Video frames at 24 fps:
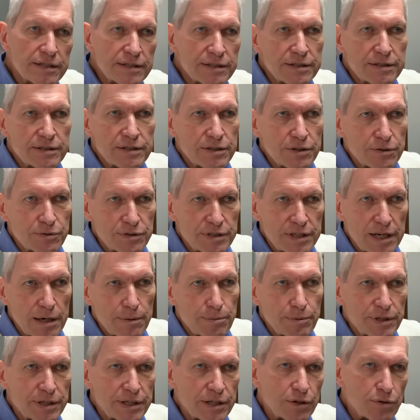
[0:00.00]
you know,
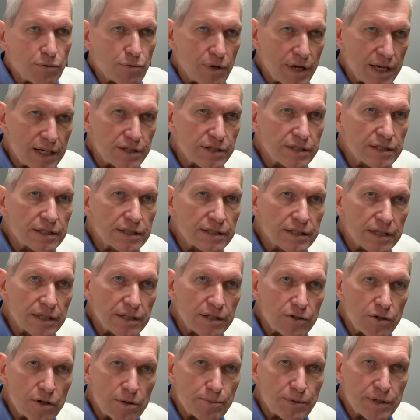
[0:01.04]
doubling or raising the
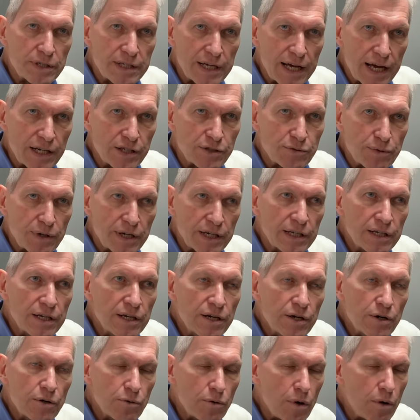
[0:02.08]
corporate tax rate,
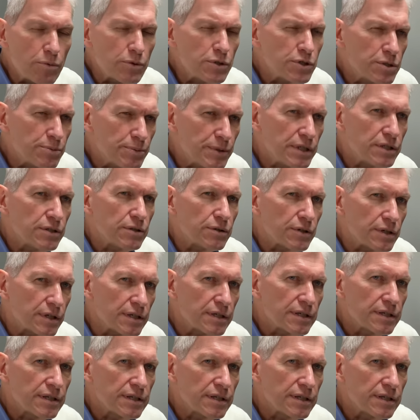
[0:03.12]
what would you be doing?